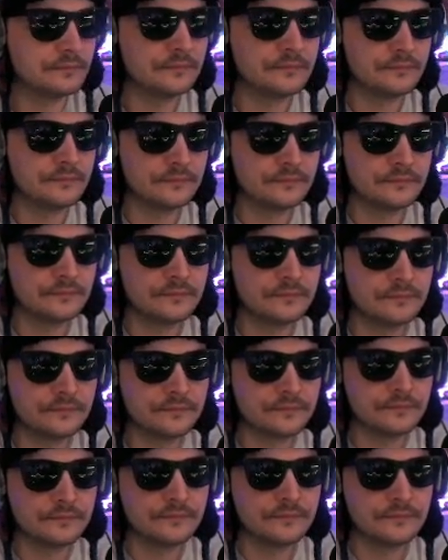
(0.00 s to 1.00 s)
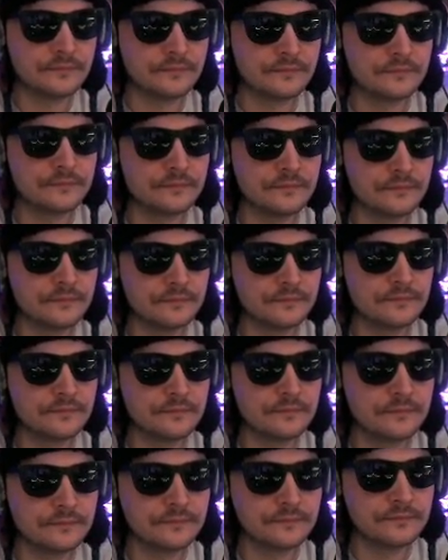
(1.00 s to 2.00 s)

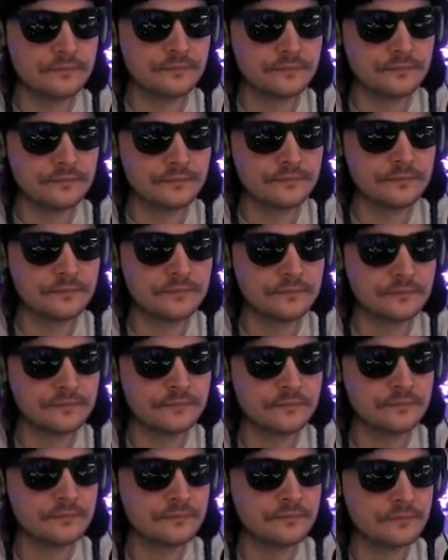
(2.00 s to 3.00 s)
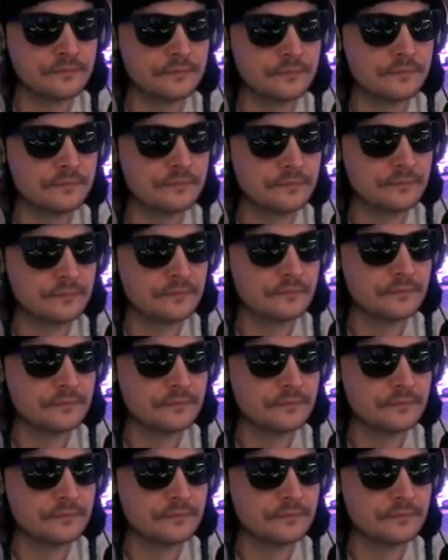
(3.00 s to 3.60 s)
[no speech]